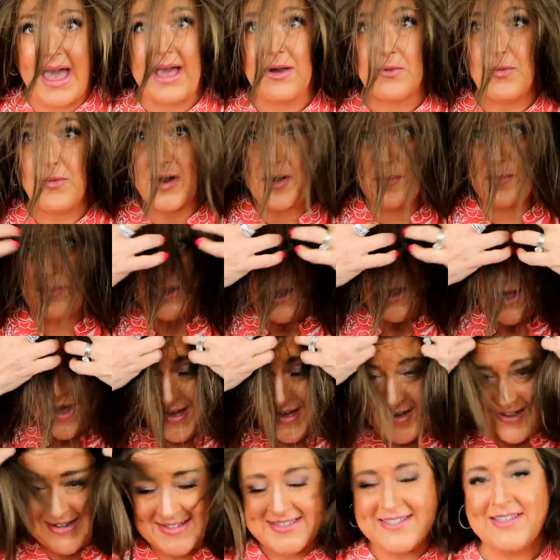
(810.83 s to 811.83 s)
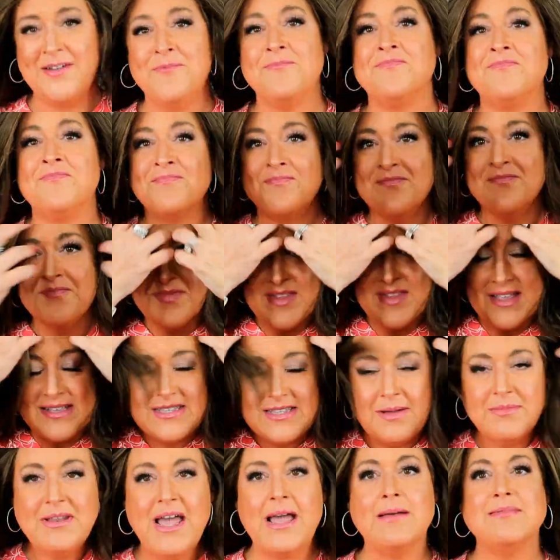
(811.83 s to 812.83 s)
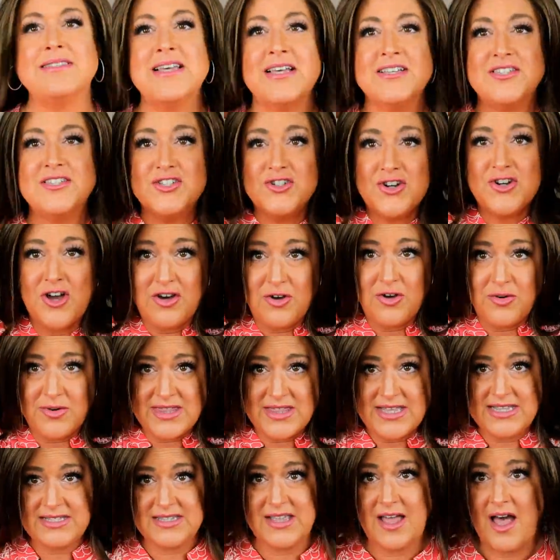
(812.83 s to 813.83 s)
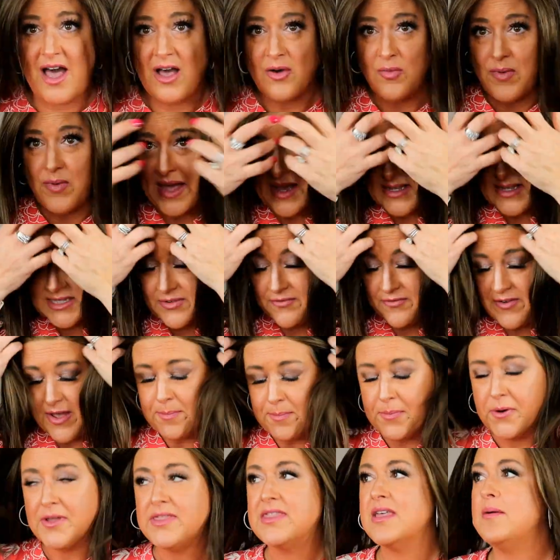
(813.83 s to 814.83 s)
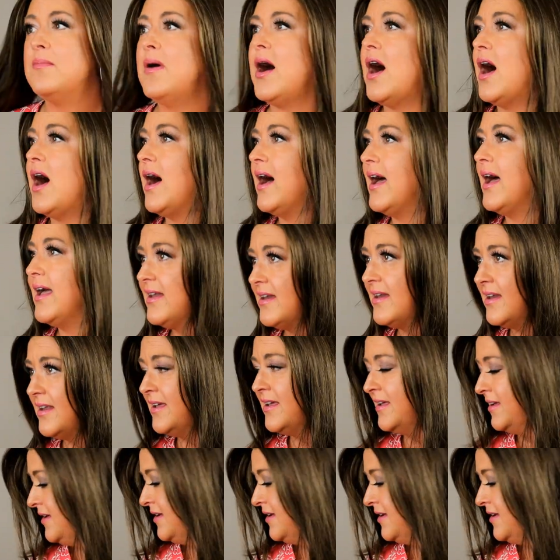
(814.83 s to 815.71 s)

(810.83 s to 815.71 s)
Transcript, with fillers: back where it belongs. Sometimes I struggle with these long wigs if I put them on,